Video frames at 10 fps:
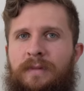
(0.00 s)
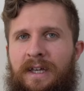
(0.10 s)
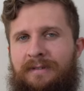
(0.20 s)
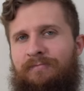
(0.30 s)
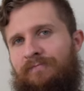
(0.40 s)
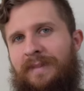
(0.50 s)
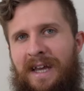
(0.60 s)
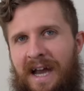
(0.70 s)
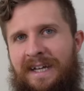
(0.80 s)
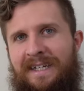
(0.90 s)
Like,
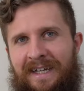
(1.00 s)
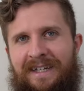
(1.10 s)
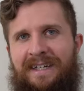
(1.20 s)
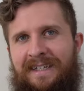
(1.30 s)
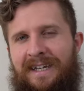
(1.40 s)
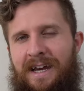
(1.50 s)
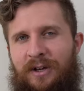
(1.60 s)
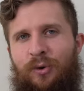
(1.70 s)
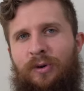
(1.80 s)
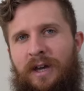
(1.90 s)
I dig it. It's kind
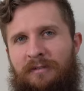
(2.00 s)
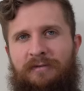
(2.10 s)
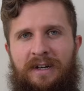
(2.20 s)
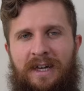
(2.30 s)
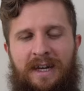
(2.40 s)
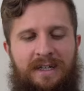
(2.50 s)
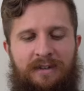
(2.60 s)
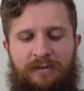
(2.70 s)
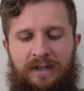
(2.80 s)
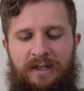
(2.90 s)
of cool, kind of fun, kind of
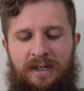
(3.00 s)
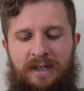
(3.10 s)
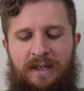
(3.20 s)
different.